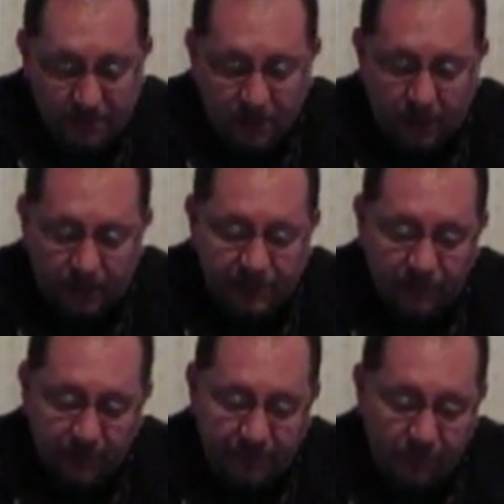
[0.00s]
always
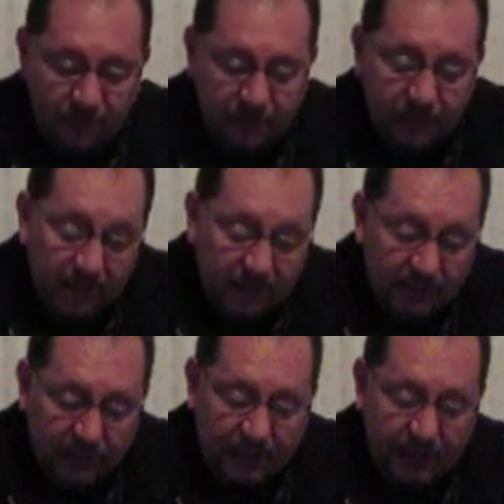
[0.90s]
more important,
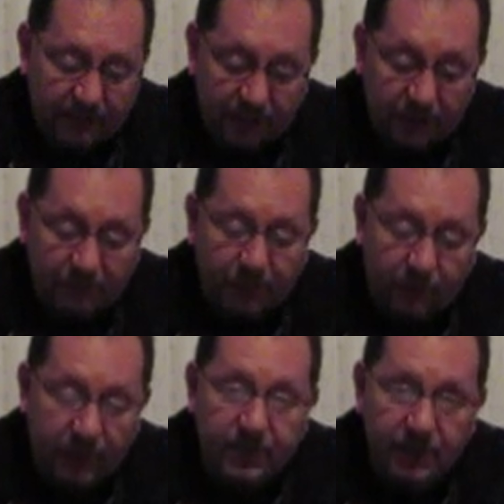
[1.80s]
checking out the cute
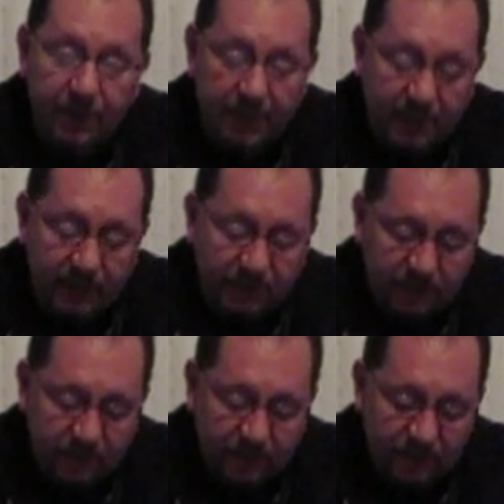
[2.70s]
boys in their bathing
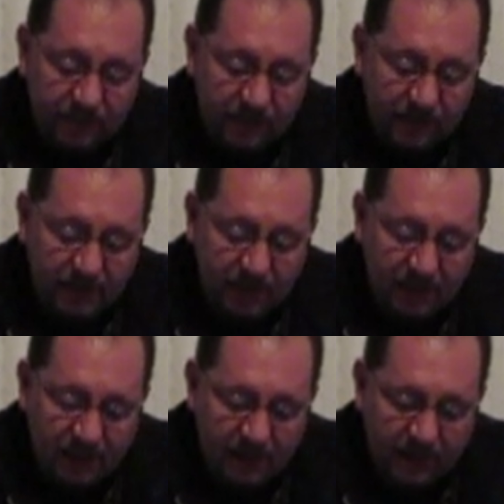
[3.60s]
suits.
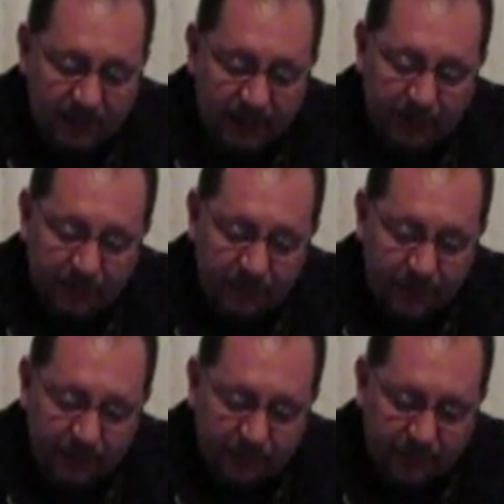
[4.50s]
At night, we would
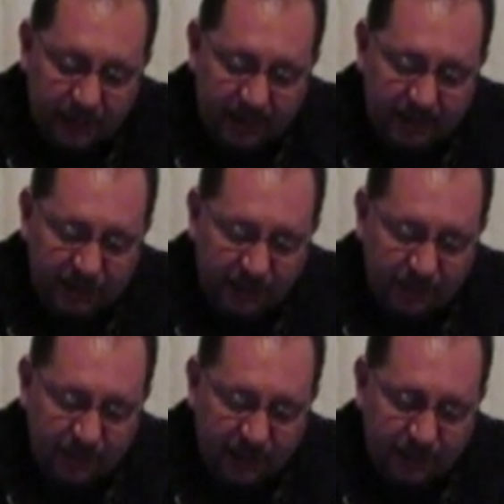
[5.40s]
go on the rides by the
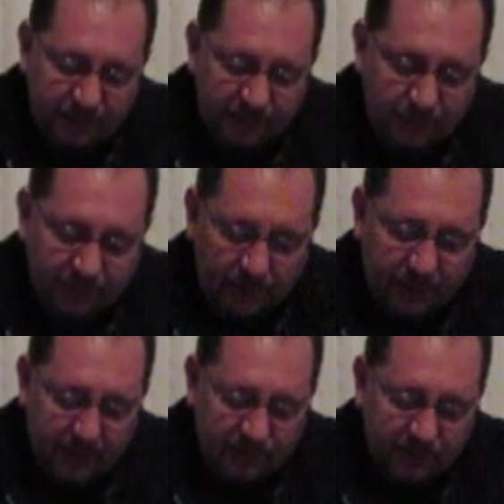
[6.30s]
beach if one
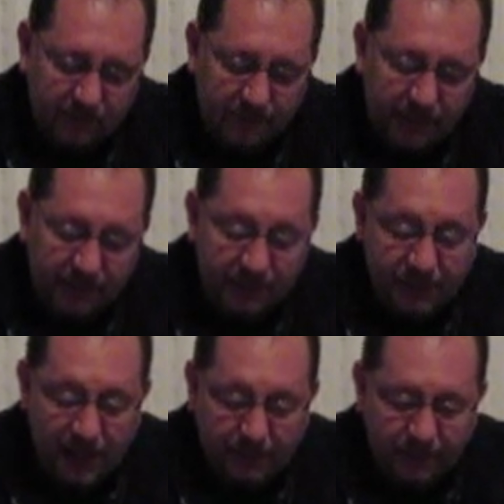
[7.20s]
parents could make it as
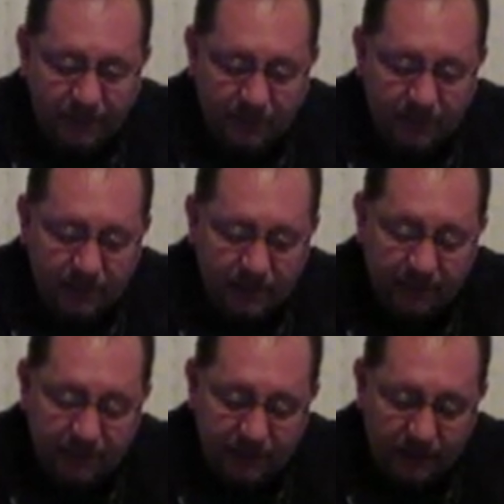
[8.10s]
chaperone and
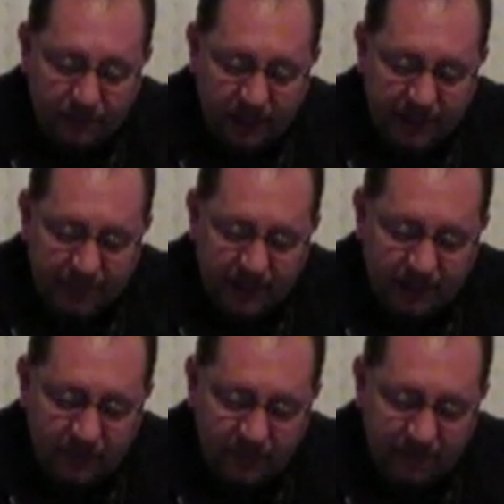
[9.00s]
give us all the ride back
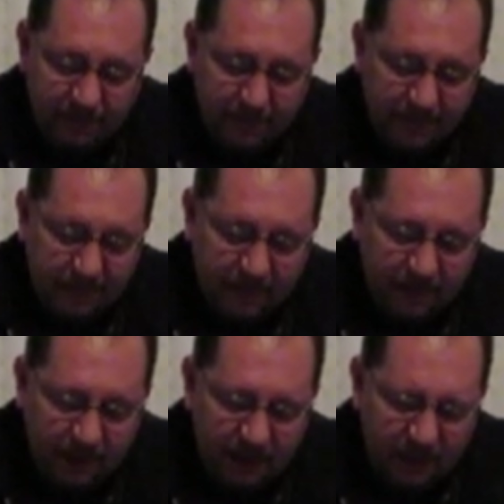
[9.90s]
home.
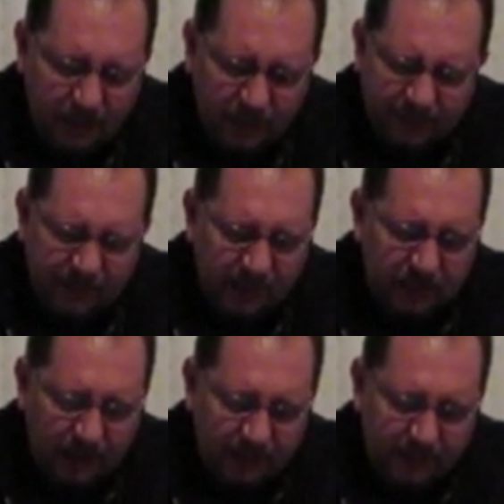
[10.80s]
We lived in this
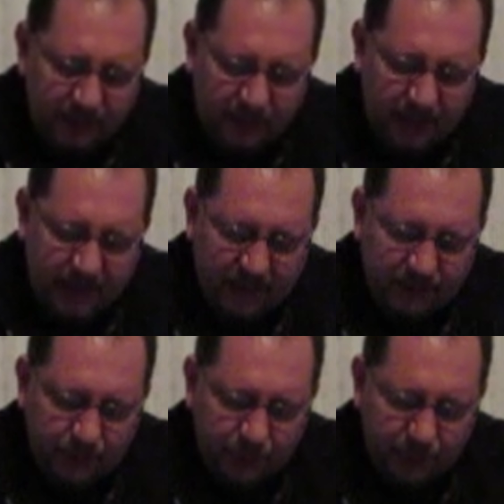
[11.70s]
lovely little
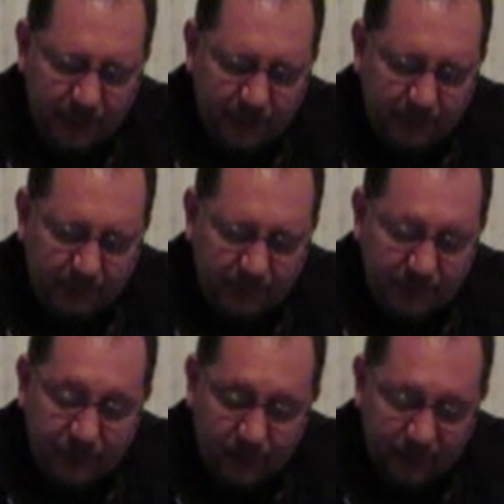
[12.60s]
house, which was made up of
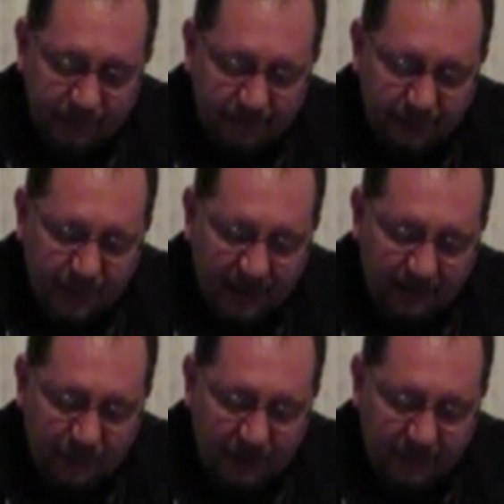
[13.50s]
stone
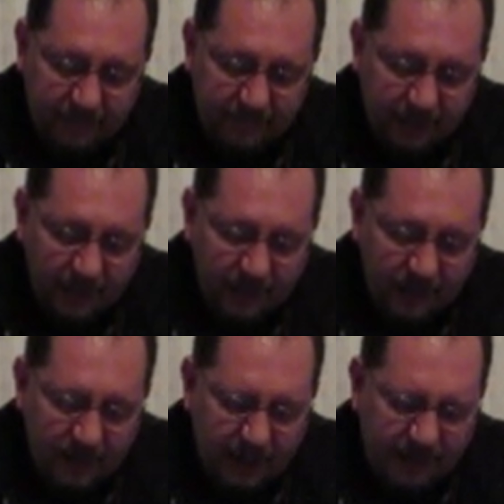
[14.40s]
halfway up,
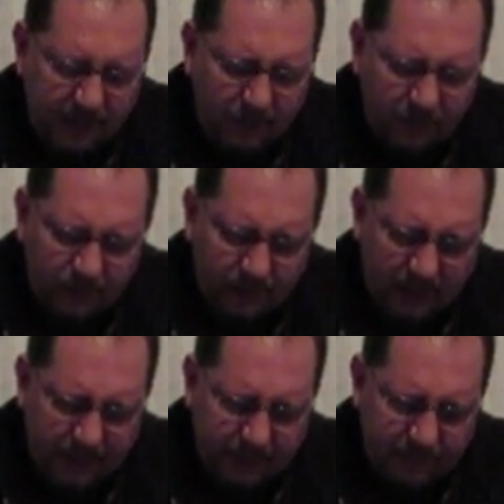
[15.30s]
and then an old
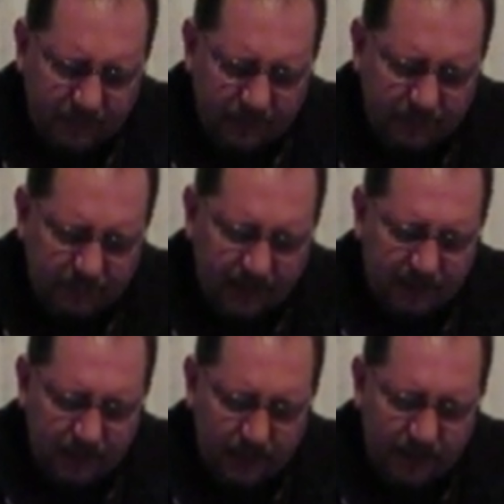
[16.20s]
clapboard
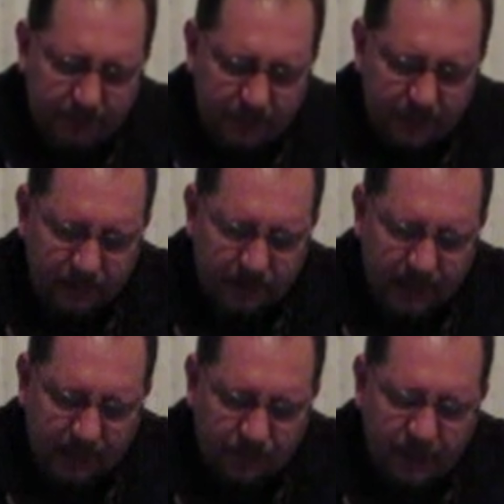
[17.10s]
painted a light blue, and it
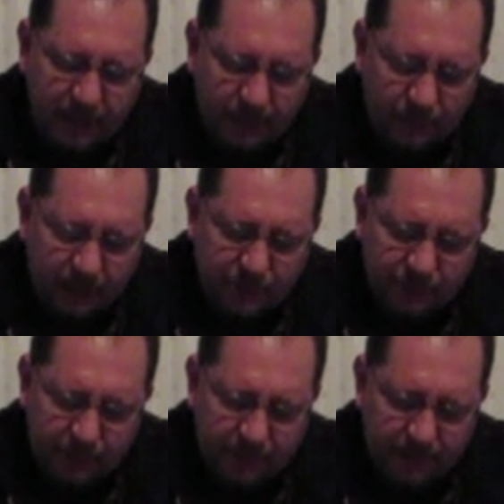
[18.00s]
had ornate white
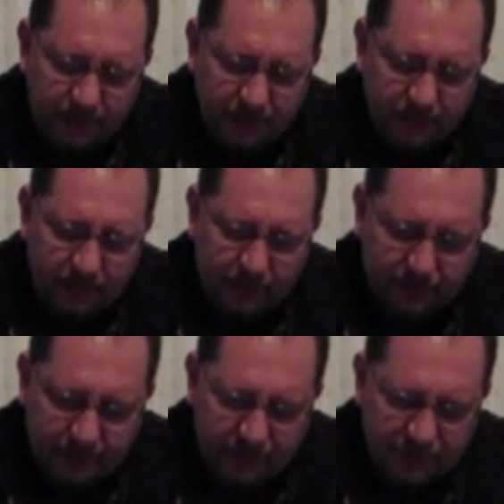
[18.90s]
trim and dark
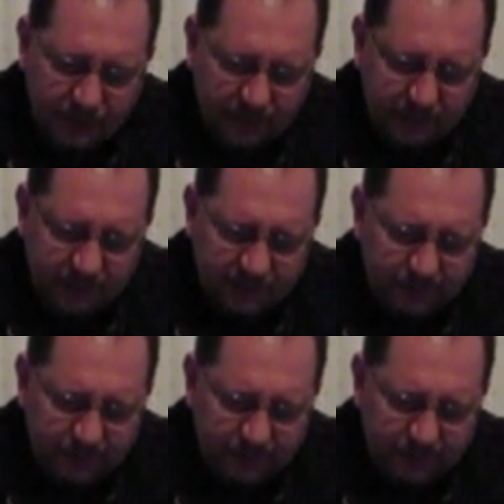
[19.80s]
green shutters.